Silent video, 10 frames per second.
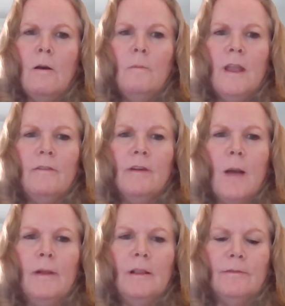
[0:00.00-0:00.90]
We have a
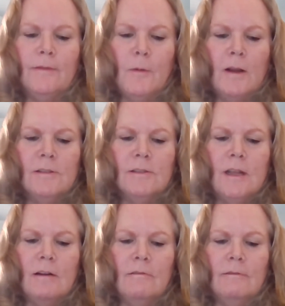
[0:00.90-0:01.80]
couple of questions
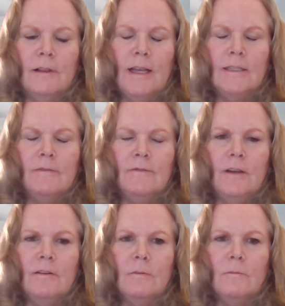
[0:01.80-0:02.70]
that are related to
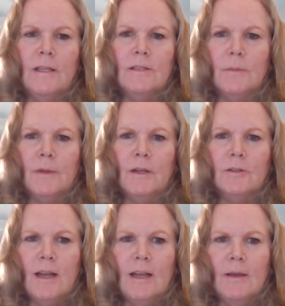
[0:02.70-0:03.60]
Vineyard Wind, so I'm going
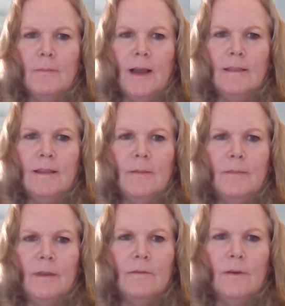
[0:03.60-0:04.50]
to try to combine
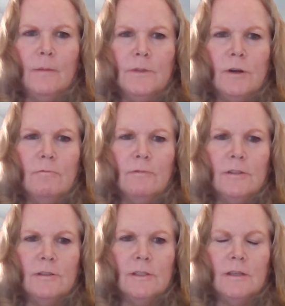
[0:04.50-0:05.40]
them. They're from Joan
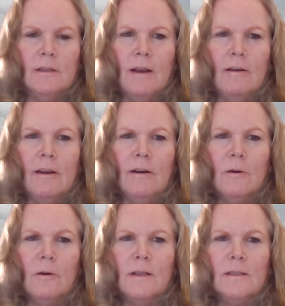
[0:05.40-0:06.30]
Richards and Larry
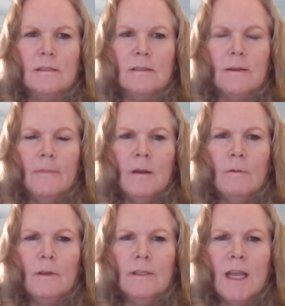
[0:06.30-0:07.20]
Hurwitz.
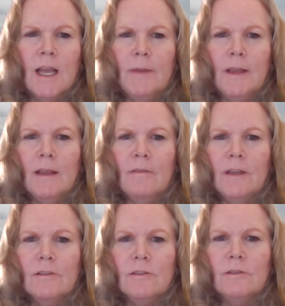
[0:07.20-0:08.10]
Will the timing of
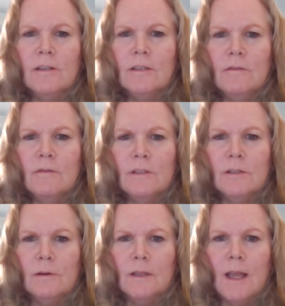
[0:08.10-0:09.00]
the construction of the
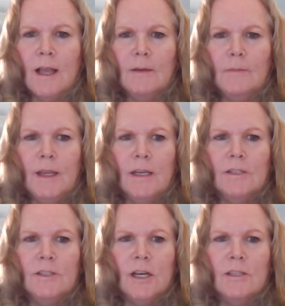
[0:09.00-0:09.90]
sewer line be in
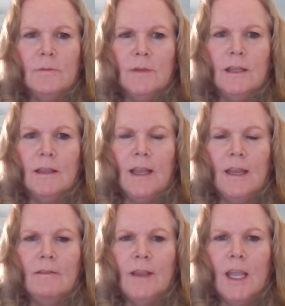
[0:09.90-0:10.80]
conjunction with the
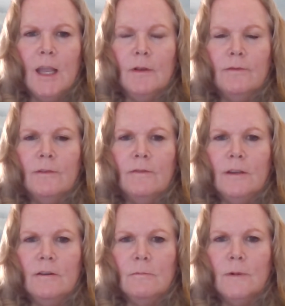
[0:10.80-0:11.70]
laying of cable for
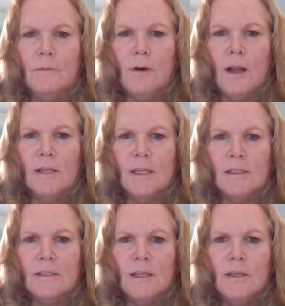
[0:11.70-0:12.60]
Vineyard Wind
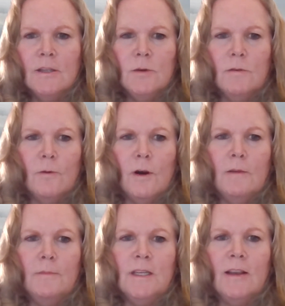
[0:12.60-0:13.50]
project to
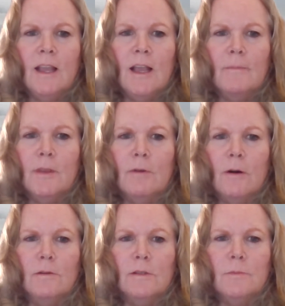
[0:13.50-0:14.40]
avoid digging up the
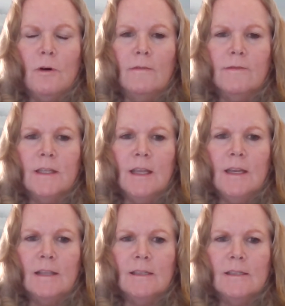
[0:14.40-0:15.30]
roads more often
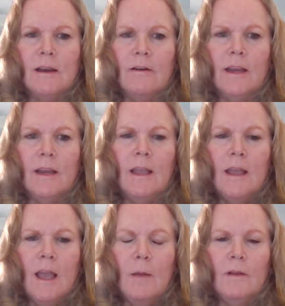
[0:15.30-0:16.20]
than necessary?
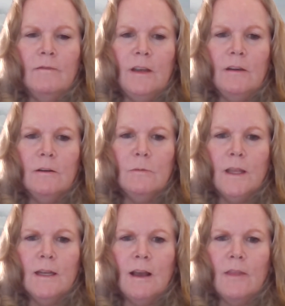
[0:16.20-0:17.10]
And will Vineyard
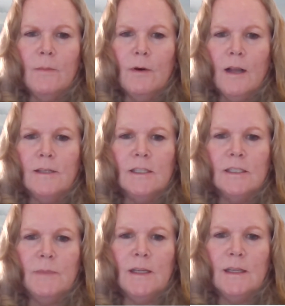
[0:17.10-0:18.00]
Wind and other
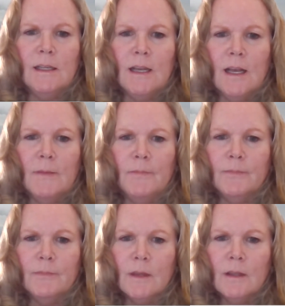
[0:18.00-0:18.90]
projects be
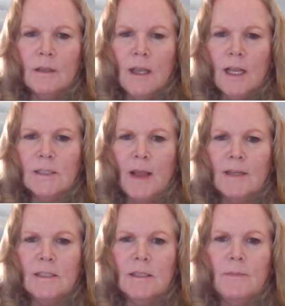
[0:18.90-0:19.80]

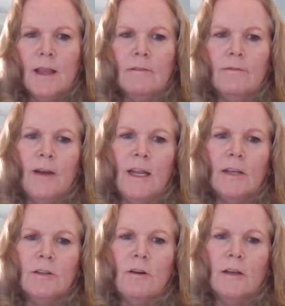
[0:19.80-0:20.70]
expected to make a
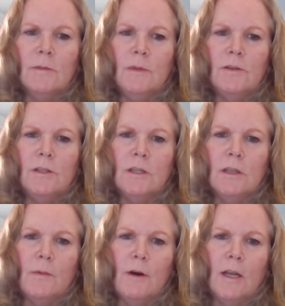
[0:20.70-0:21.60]
financial contribution
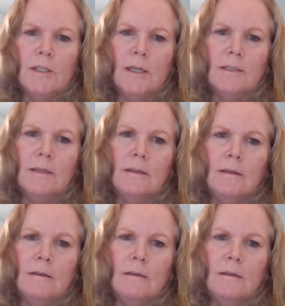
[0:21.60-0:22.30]
to the project?